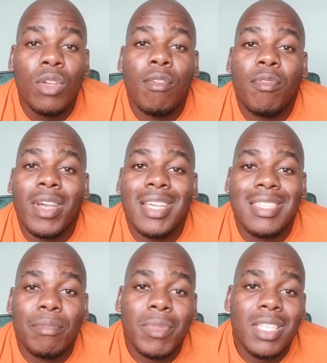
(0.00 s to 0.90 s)
for
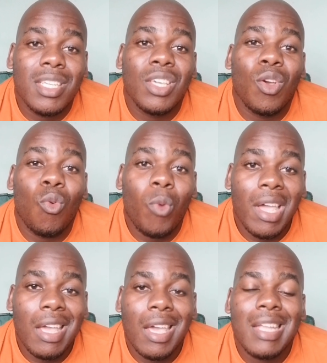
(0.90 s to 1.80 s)
exhibiting your
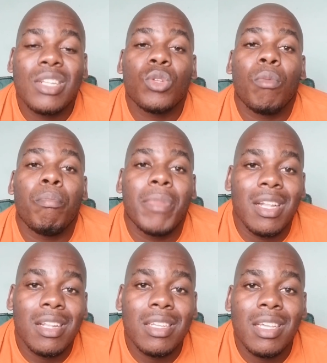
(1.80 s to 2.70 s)
work and to
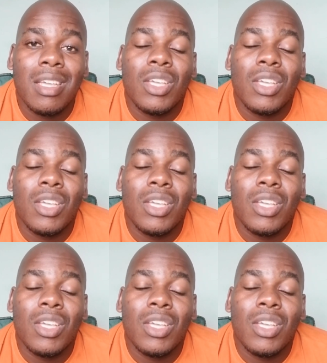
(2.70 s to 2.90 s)
build